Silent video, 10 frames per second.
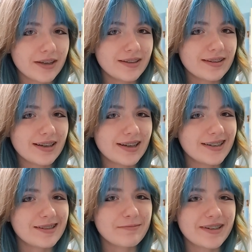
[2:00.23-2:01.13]
paint
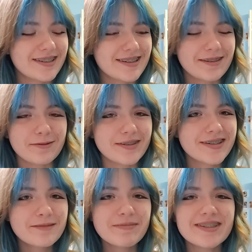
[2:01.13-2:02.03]
eggs because I
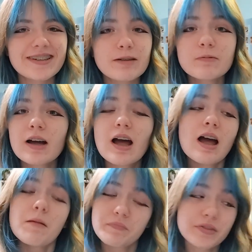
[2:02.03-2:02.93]
always just mess it up,
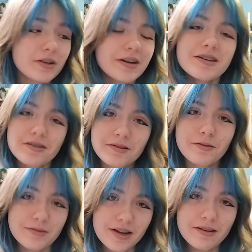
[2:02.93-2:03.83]
you can just
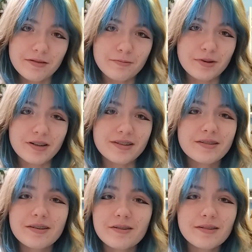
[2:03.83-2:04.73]
crochet you one,
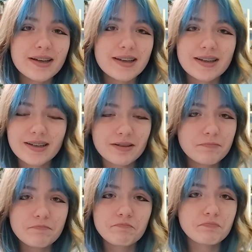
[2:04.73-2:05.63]
you know? Like,
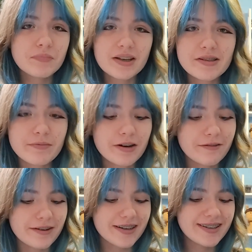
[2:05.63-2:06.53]
it's
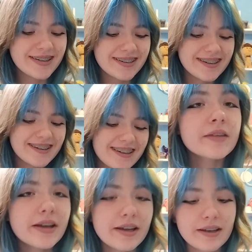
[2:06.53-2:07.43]
perfect.
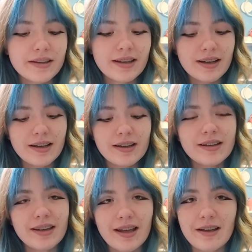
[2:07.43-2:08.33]
Okay, and
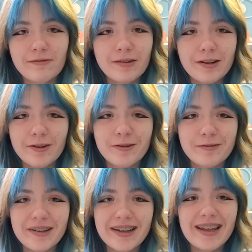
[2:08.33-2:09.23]
I have a lot
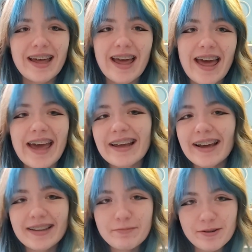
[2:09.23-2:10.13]
of like egg
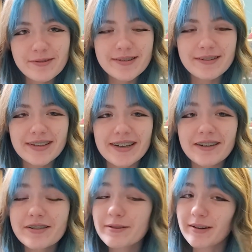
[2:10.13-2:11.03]
animals on
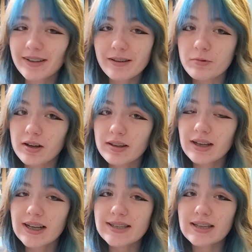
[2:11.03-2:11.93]
here, so another
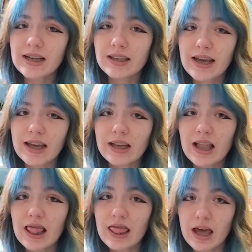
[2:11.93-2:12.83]
one is an egg
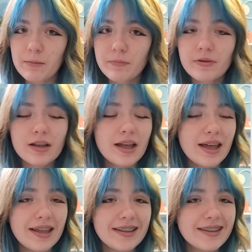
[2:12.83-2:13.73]
lamp.
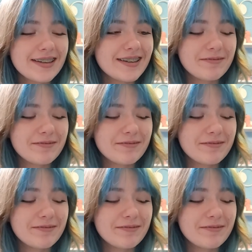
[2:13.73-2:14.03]
And